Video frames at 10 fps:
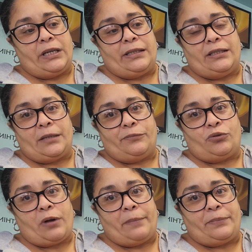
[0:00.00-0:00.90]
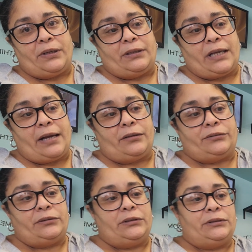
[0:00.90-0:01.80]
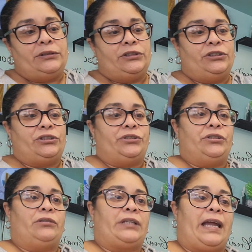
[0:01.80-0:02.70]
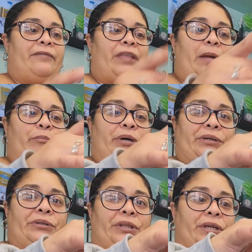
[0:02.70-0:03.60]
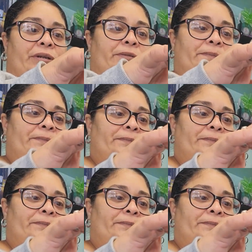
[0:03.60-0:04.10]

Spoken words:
end up dropping down so you don't have that puddle there.